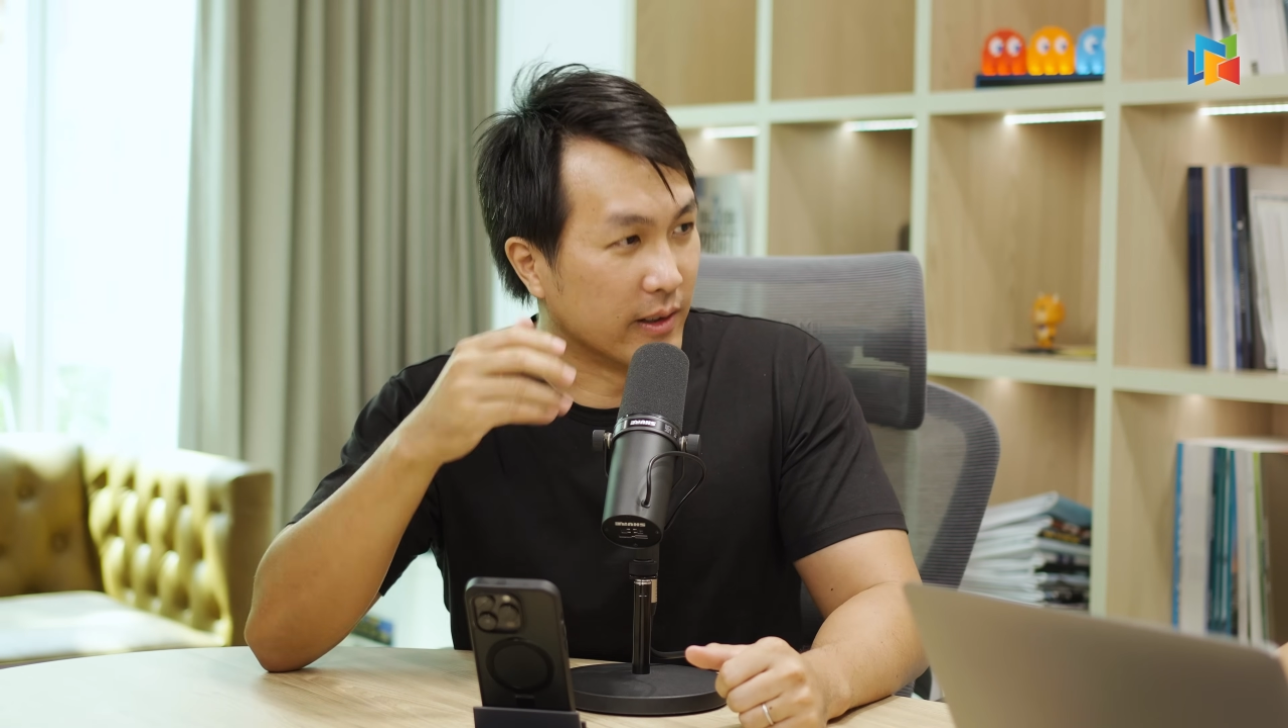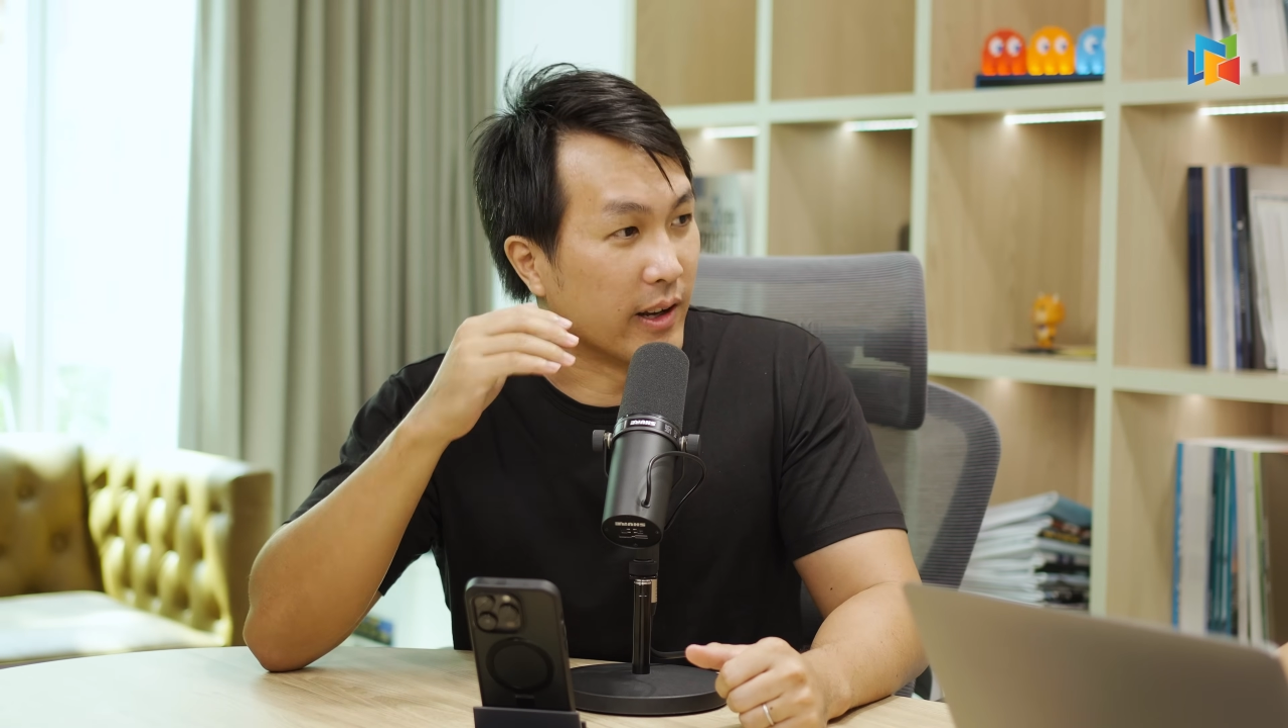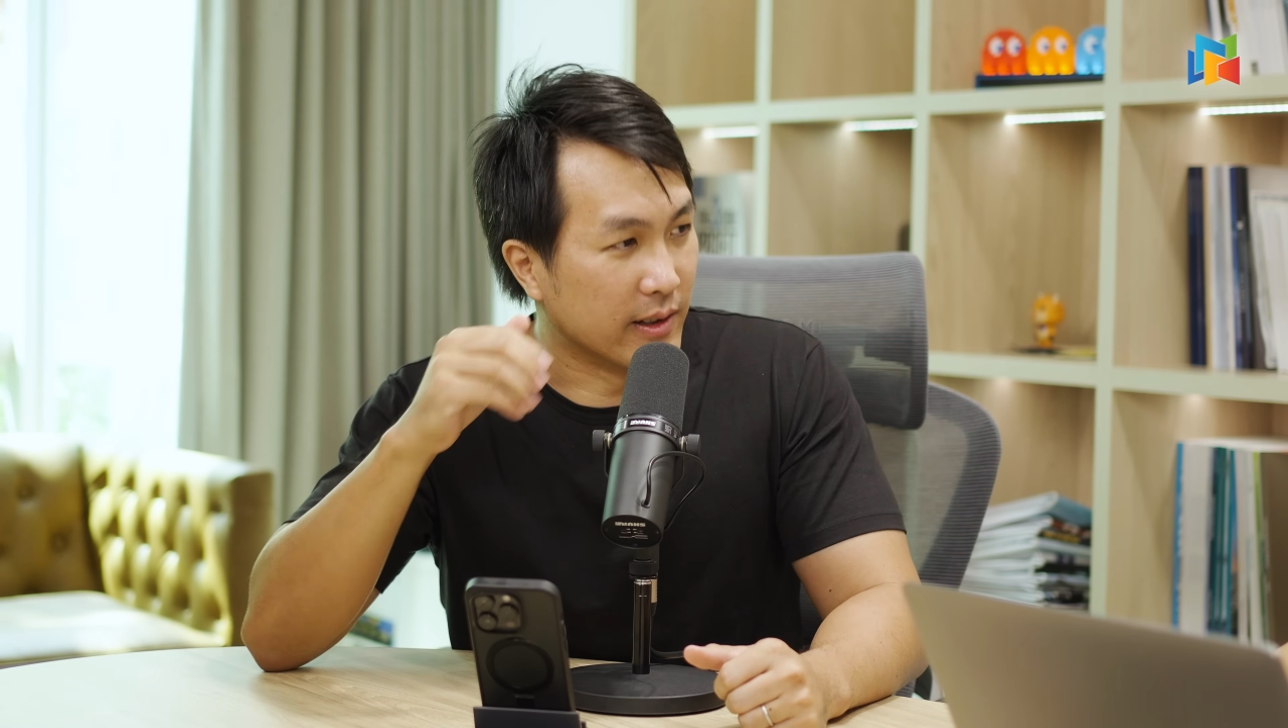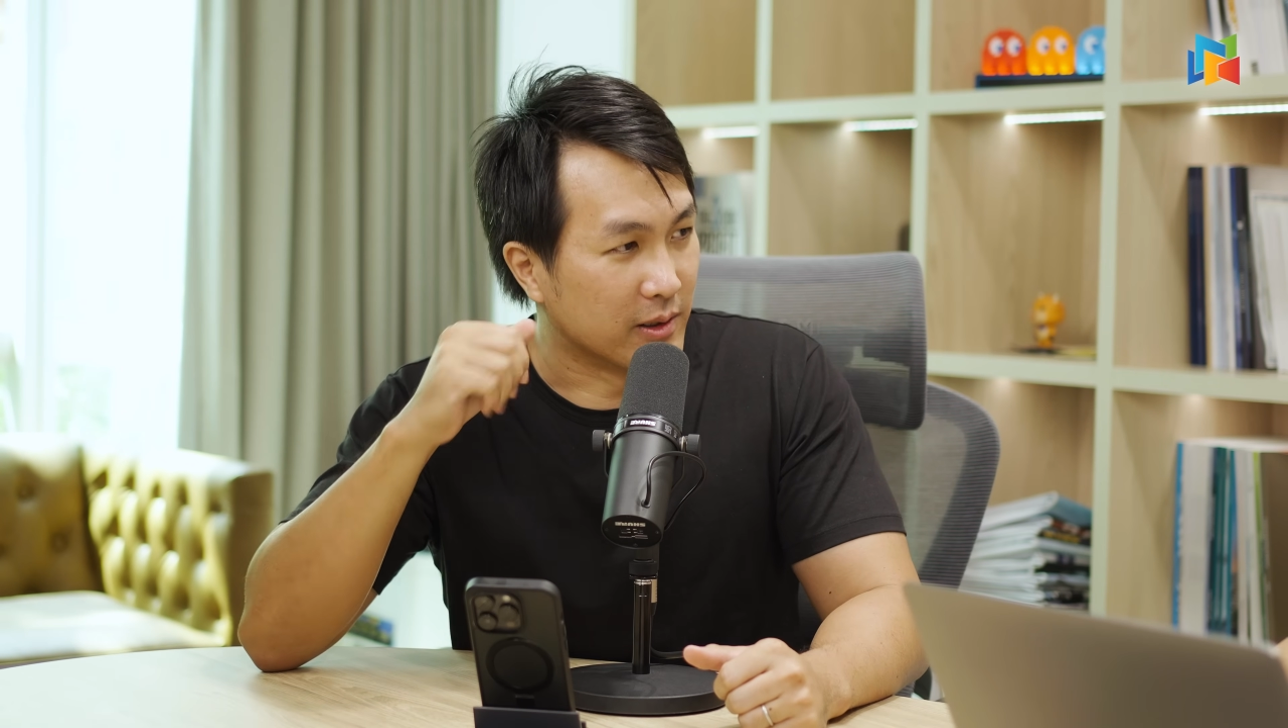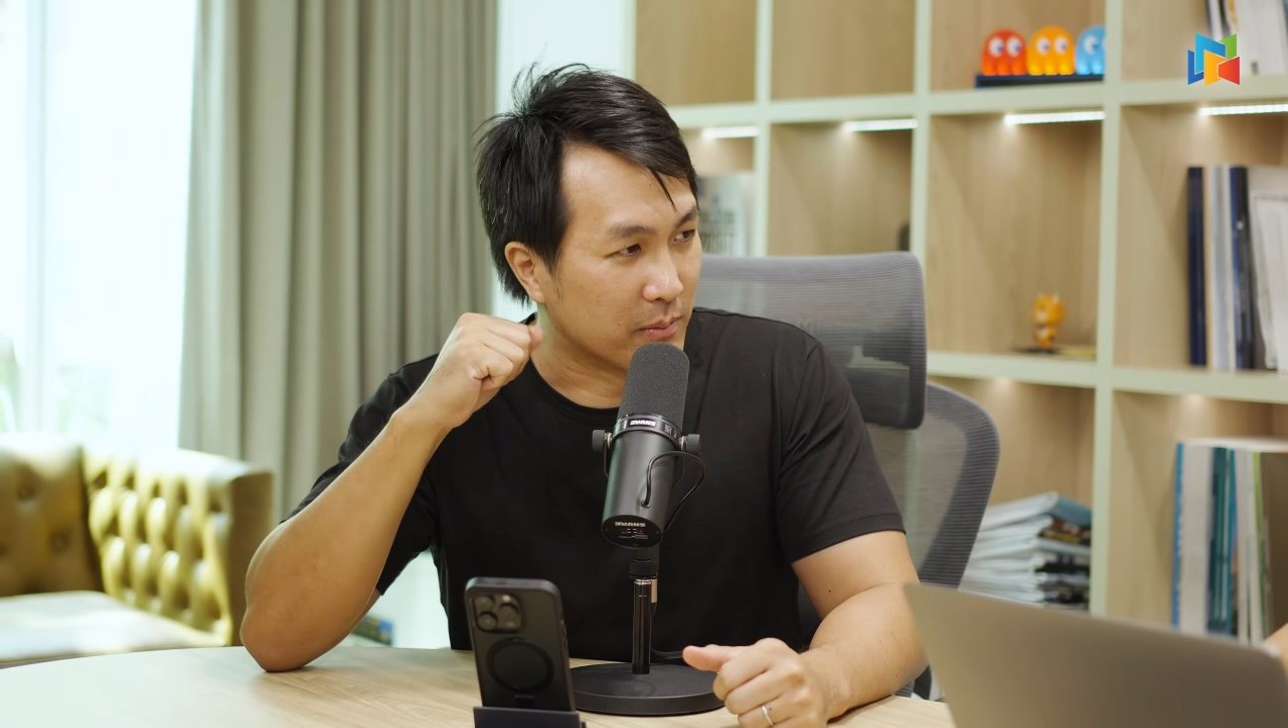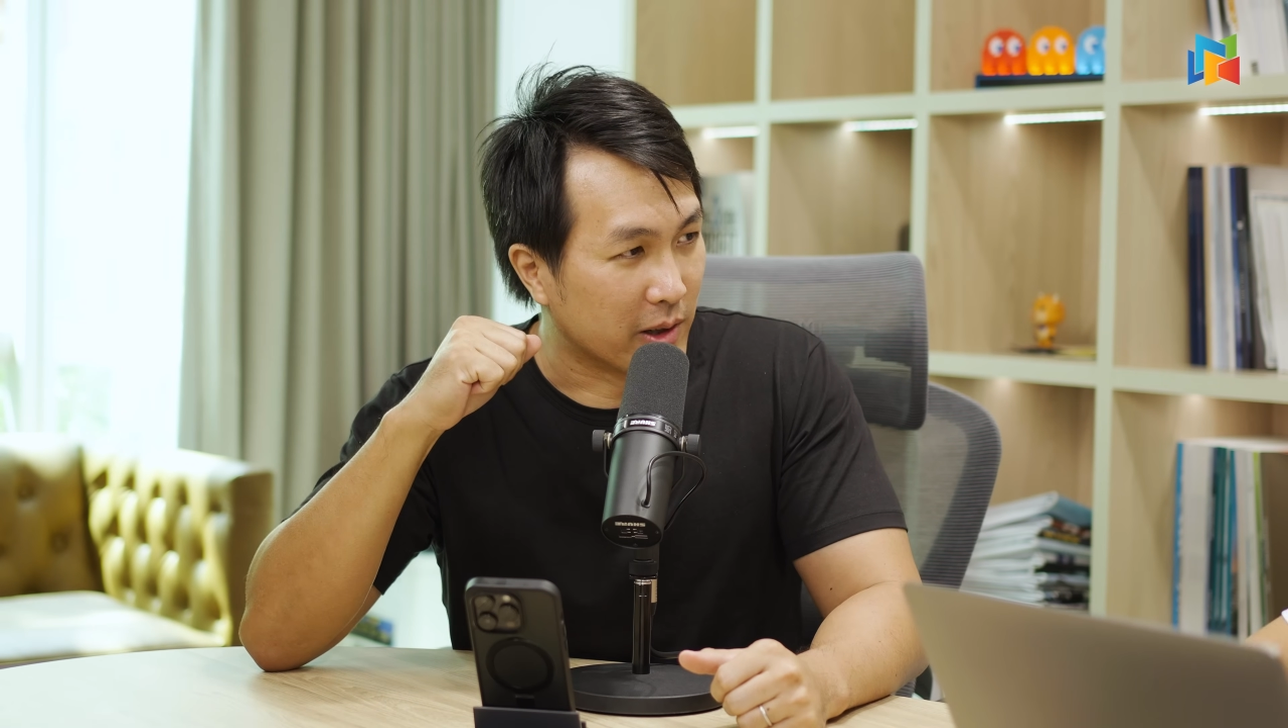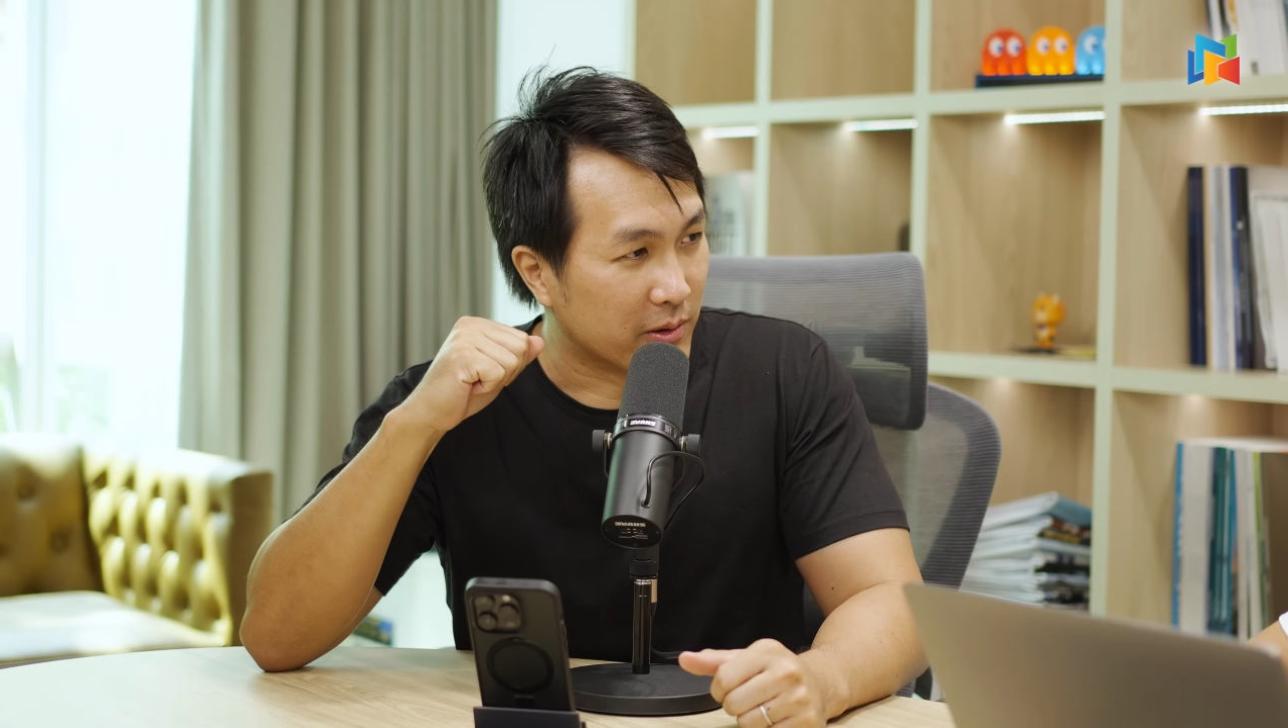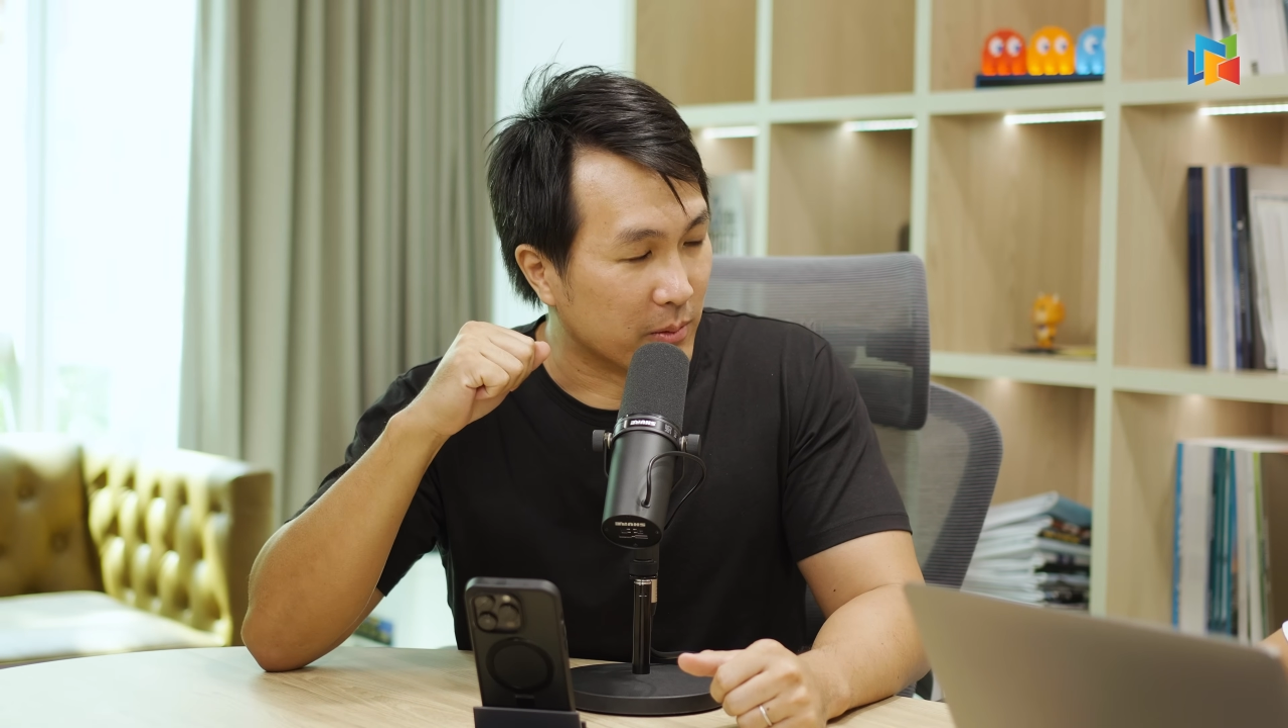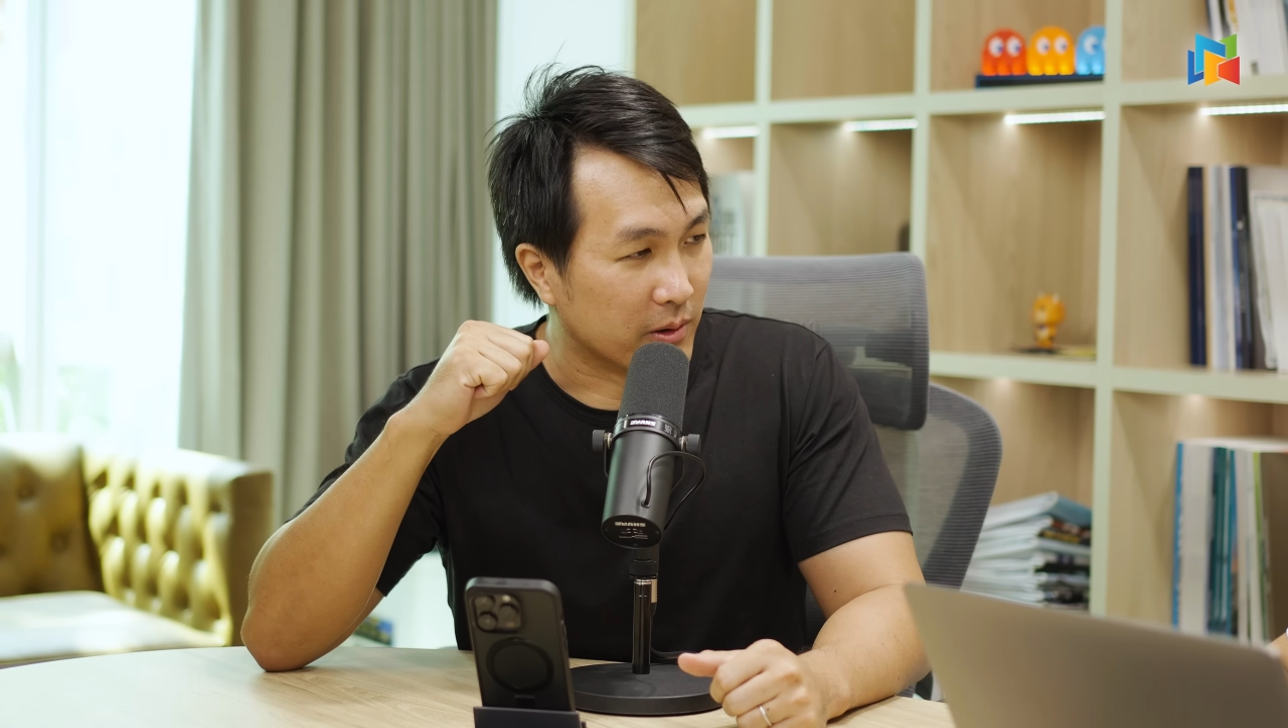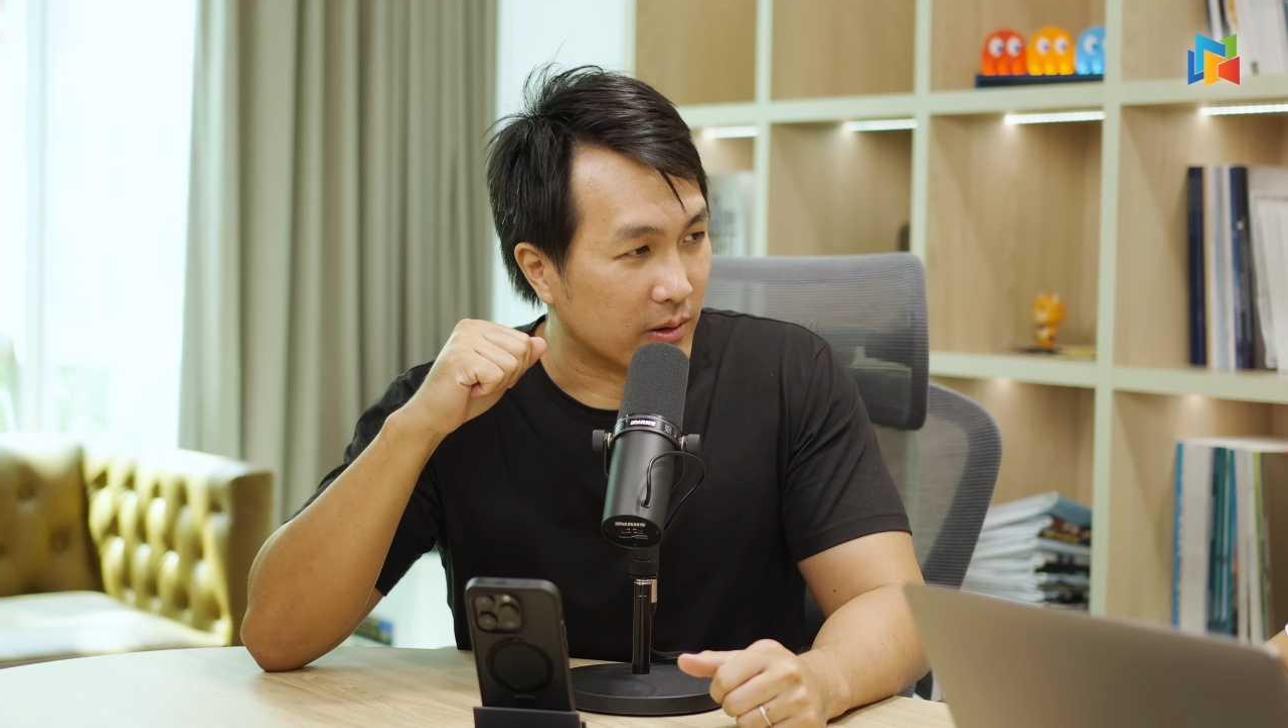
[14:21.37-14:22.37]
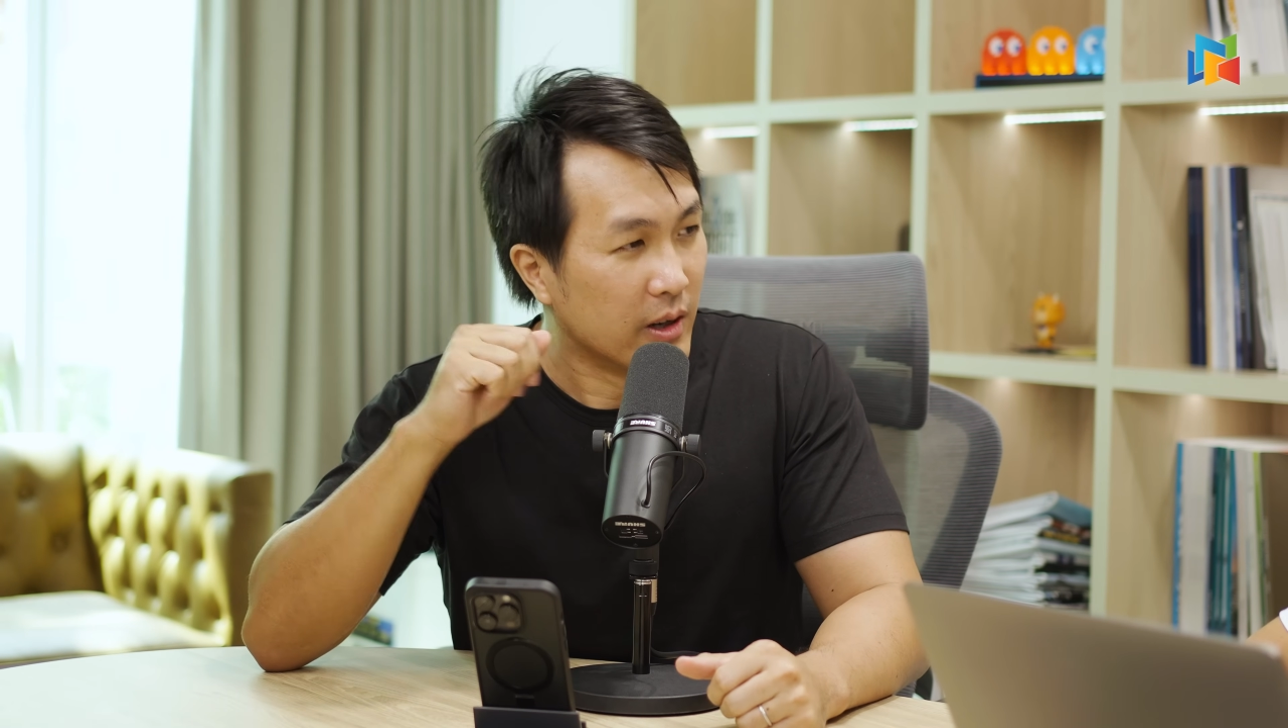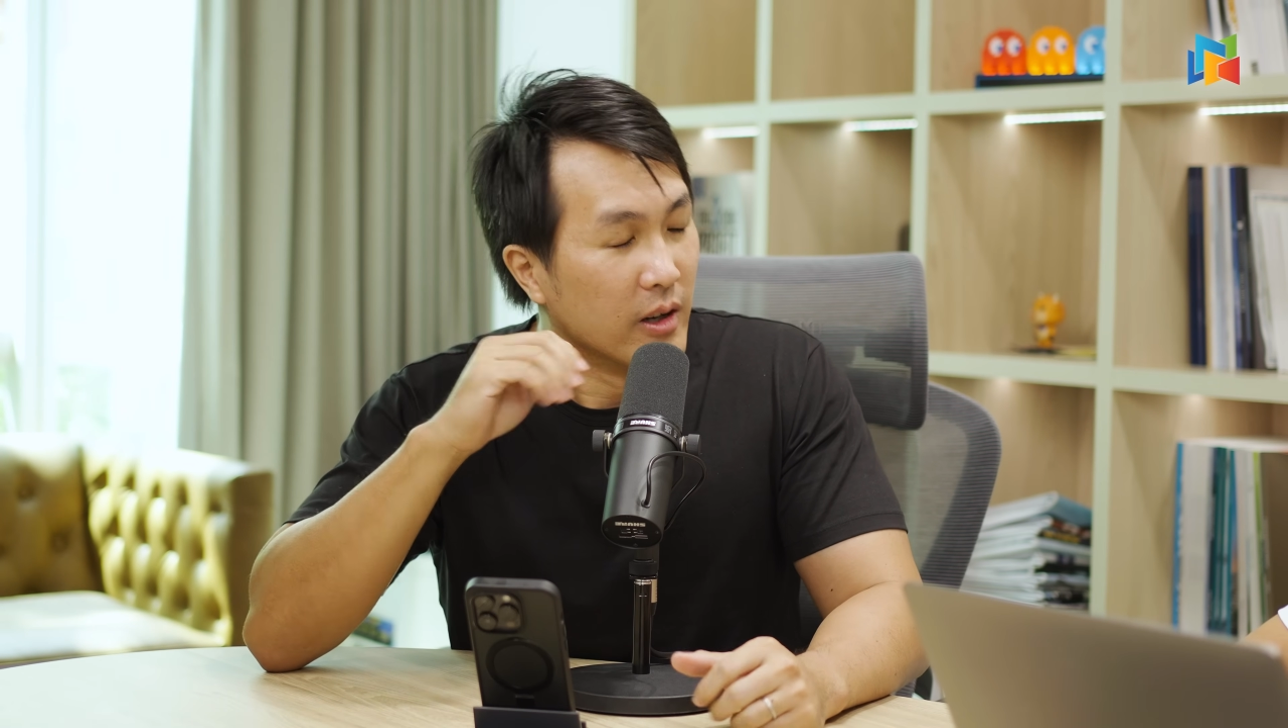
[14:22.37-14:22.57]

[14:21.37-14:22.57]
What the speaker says: That is my crypto.